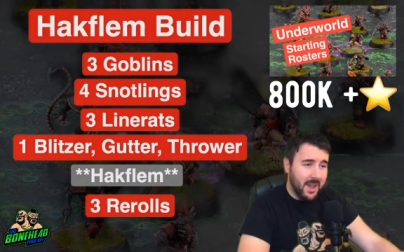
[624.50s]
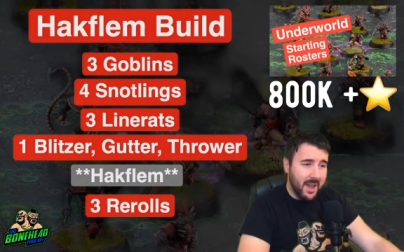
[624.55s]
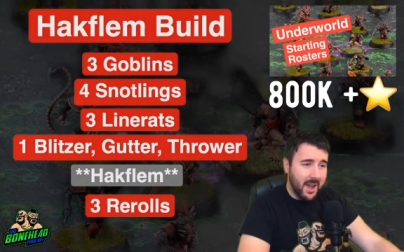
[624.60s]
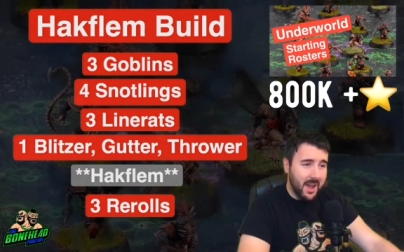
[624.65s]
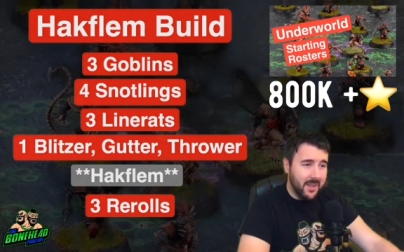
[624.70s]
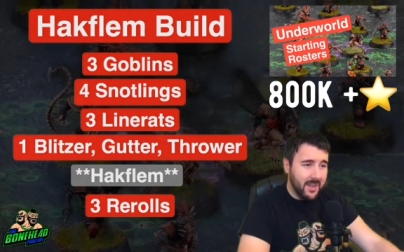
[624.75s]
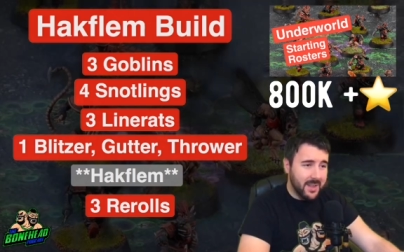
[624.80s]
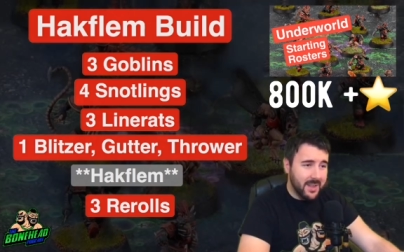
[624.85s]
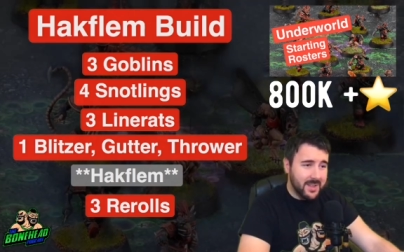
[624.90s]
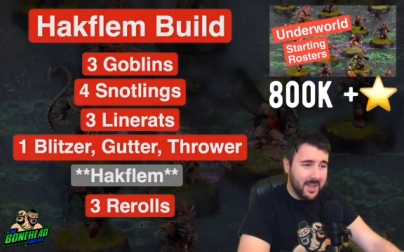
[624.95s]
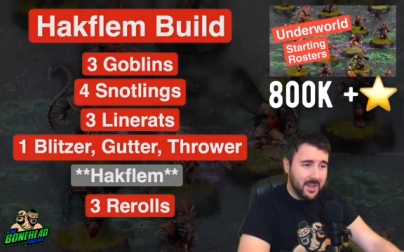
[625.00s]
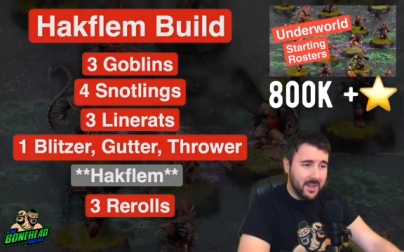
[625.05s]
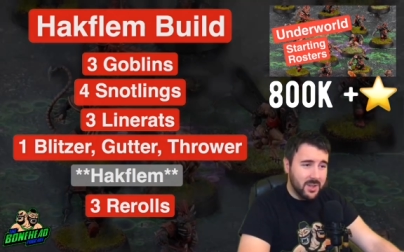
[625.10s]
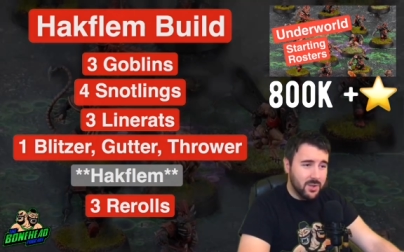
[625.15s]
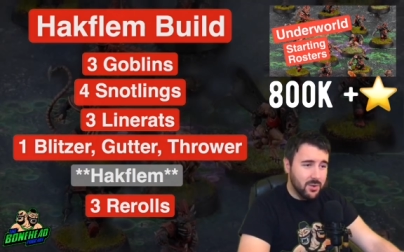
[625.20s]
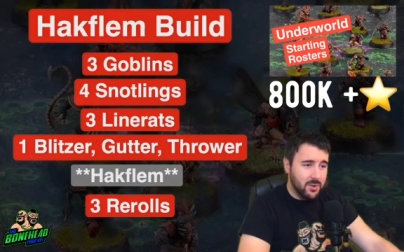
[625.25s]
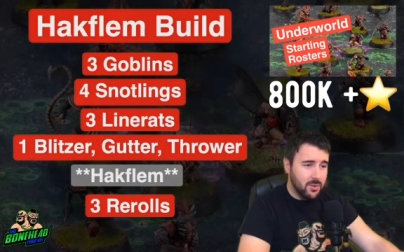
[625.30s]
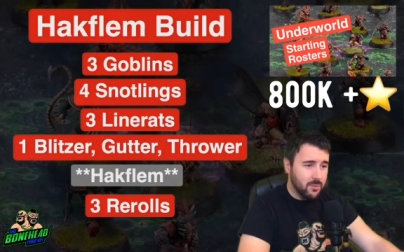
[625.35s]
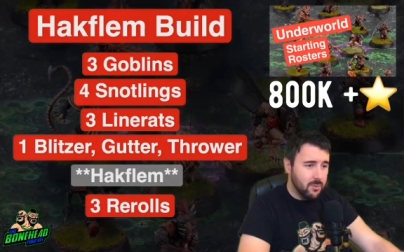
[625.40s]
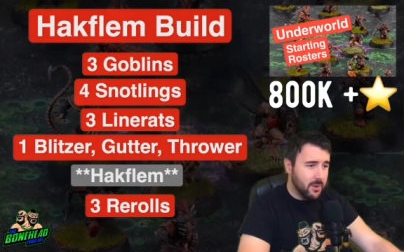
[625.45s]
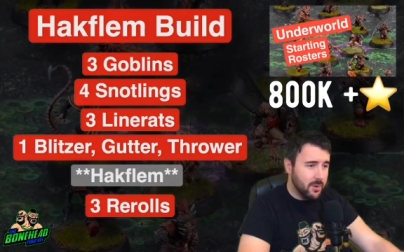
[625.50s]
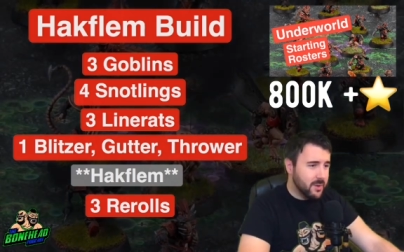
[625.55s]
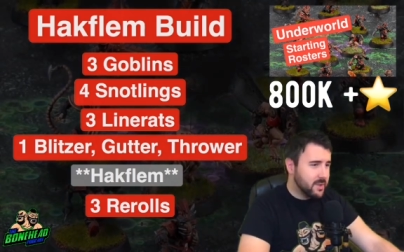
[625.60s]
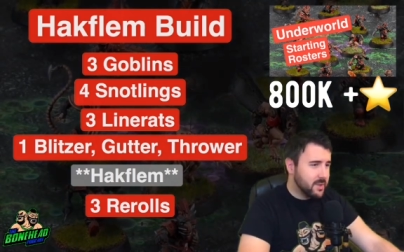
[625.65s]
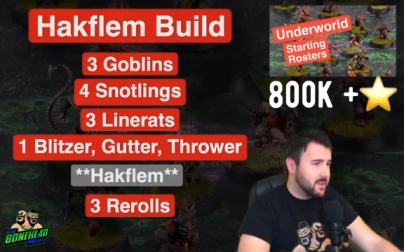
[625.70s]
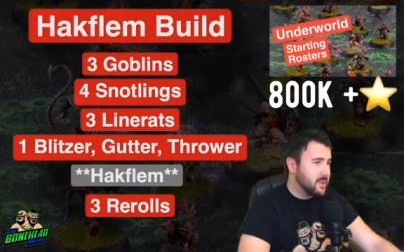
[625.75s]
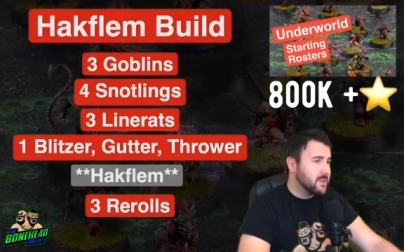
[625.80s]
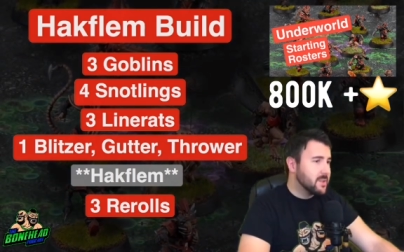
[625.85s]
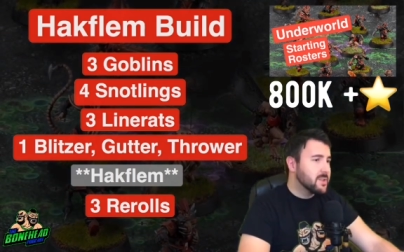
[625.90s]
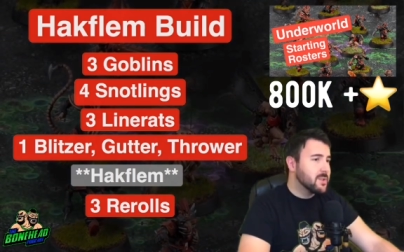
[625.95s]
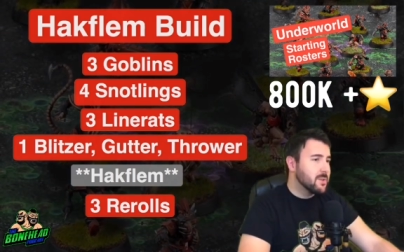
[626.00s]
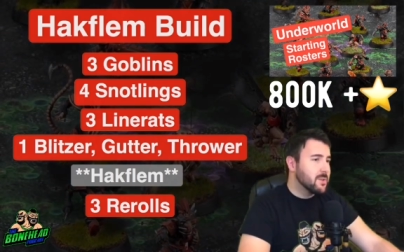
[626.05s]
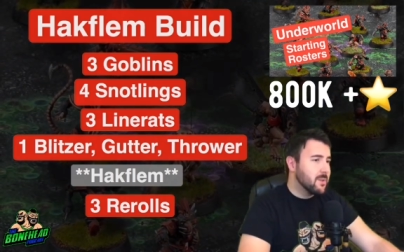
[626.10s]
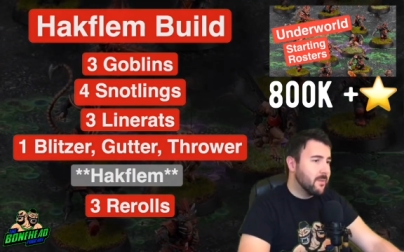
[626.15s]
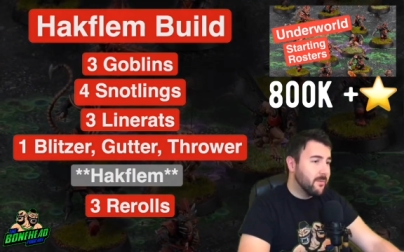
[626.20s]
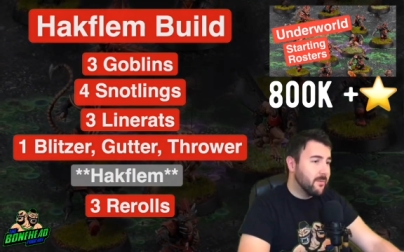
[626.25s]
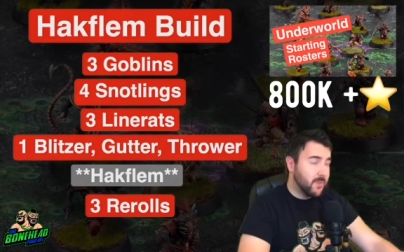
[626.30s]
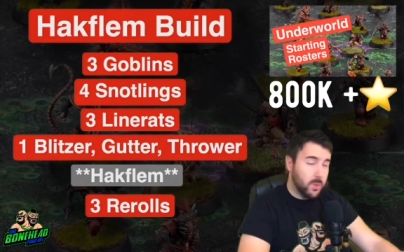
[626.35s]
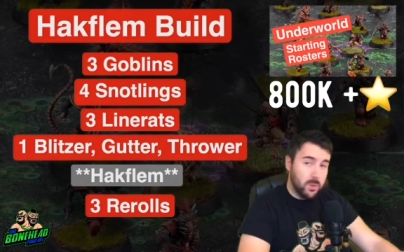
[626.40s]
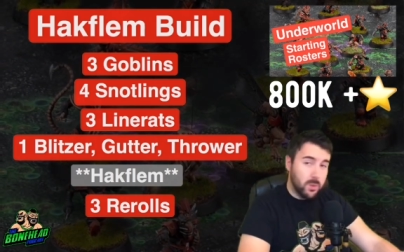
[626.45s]
And that takes your roster
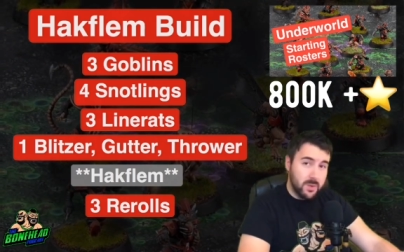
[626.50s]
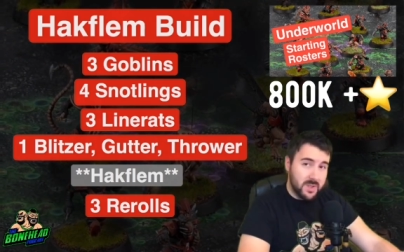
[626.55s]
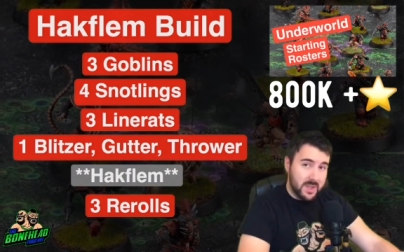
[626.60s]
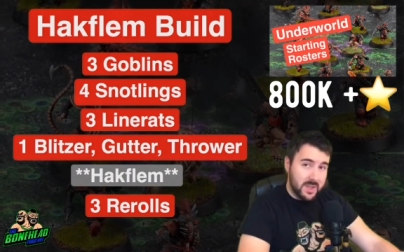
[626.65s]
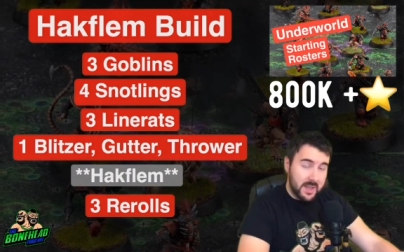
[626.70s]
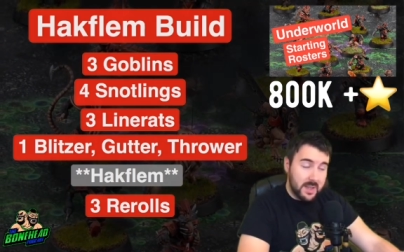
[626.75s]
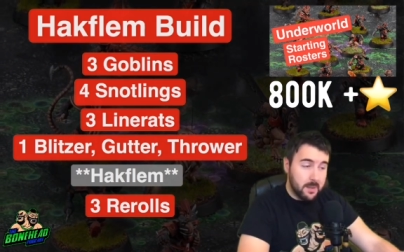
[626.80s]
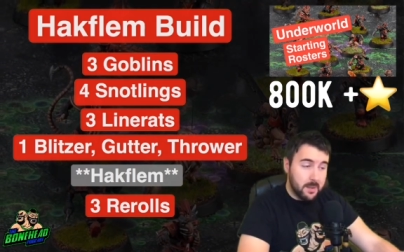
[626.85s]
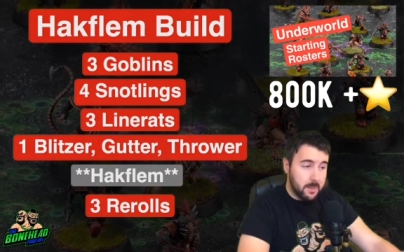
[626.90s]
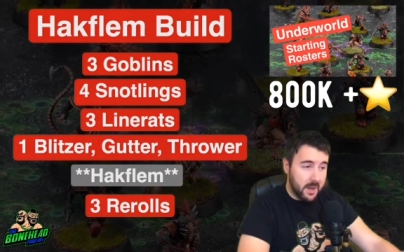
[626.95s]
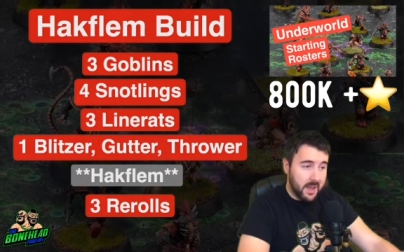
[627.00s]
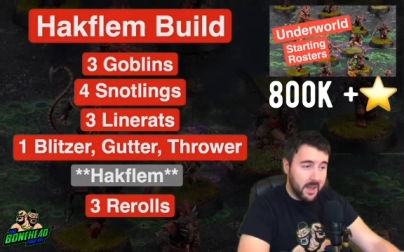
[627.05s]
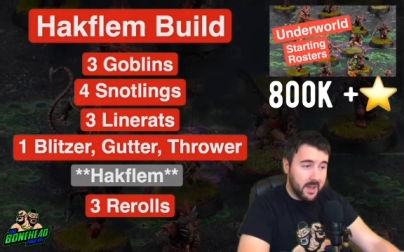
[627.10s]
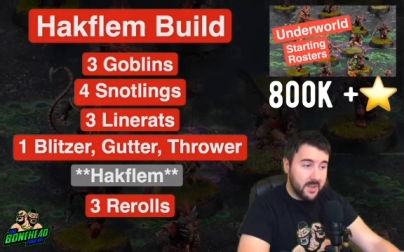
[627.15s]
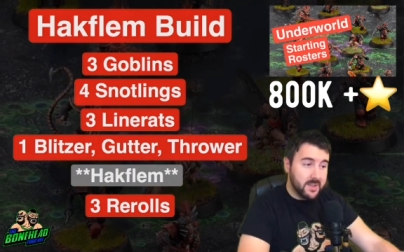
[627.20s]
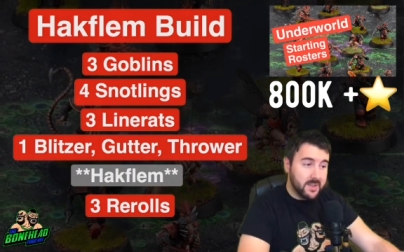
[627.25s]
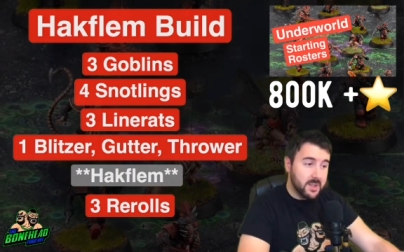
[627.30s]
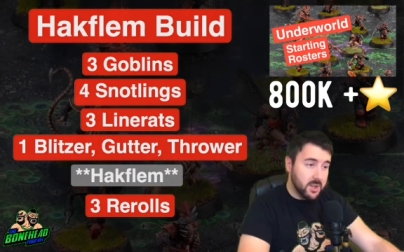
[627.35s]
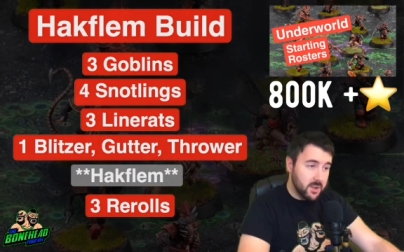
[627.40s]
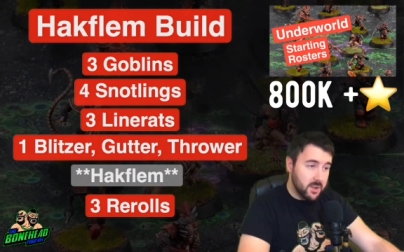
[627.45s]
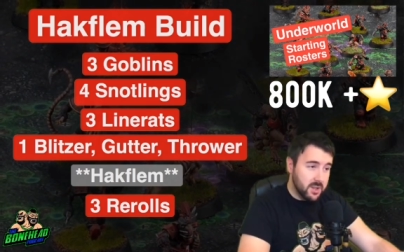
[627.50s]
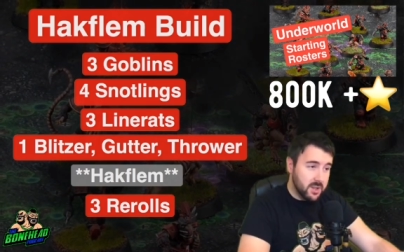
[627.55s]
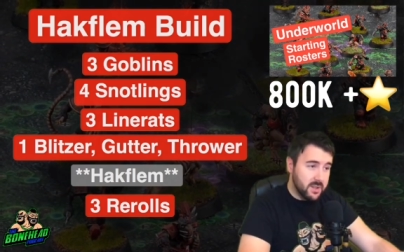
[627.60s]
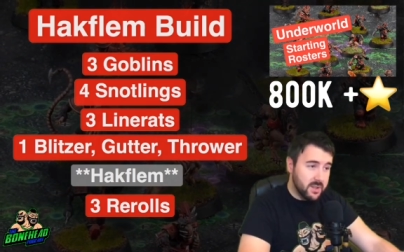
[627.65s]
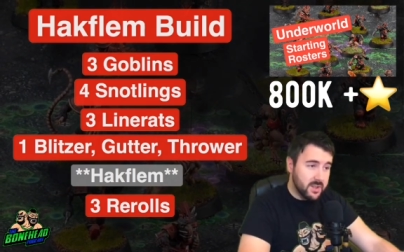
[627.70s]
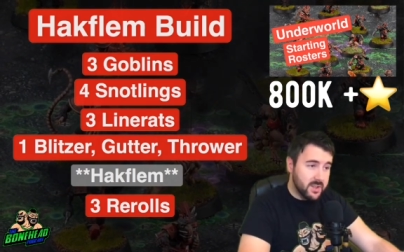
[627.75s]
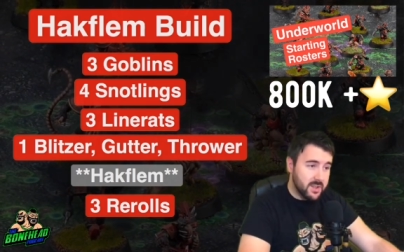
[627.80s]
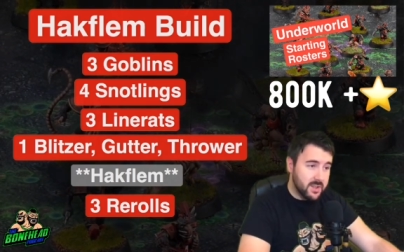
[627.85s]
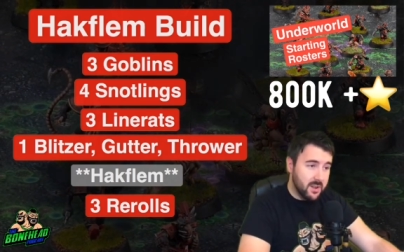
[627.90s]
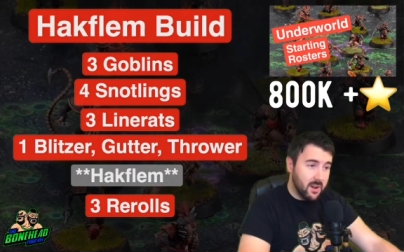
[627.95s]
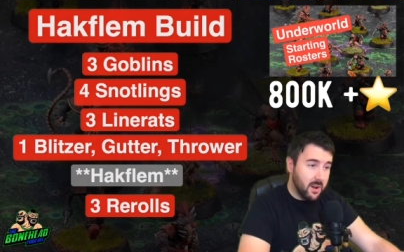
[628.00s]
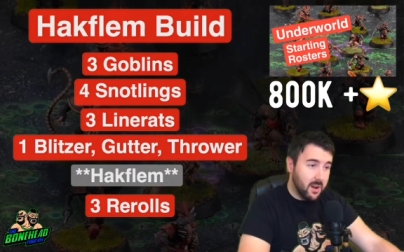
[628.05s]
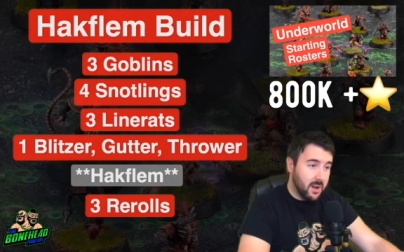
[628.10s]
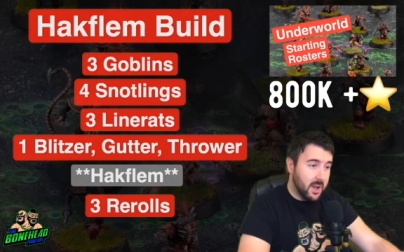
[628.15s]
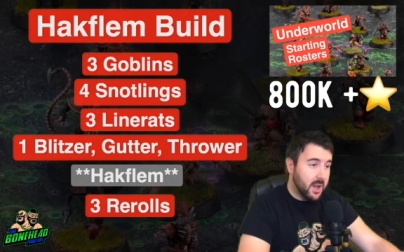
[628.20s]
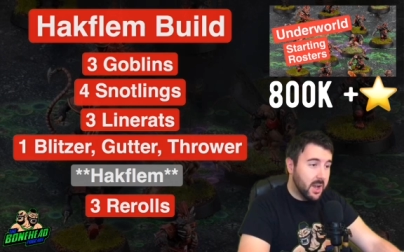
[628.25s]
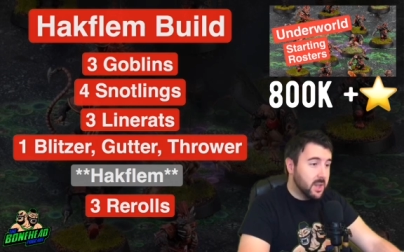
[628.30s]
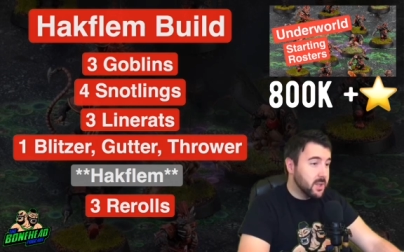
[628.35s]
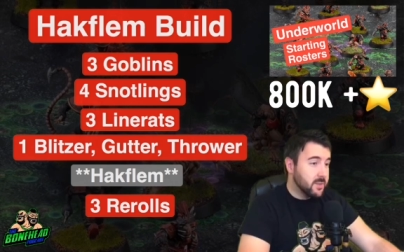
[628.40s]
to 14 players, including the star.